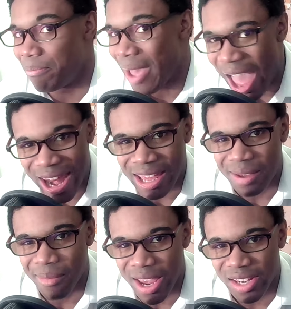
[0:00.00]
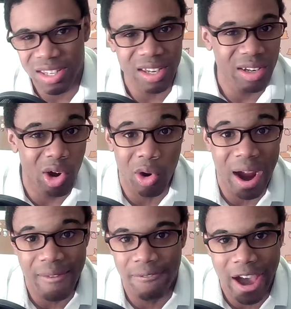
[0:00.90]
bad animation or
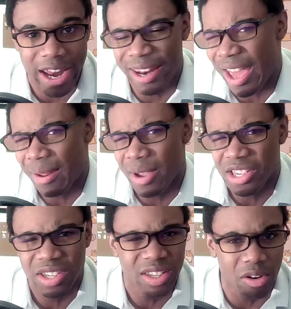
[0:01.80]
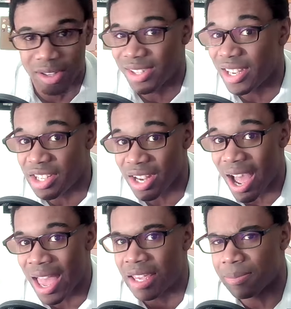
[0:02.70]
I find an animation or C G
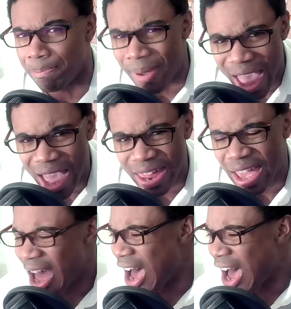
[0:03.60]
I is bad,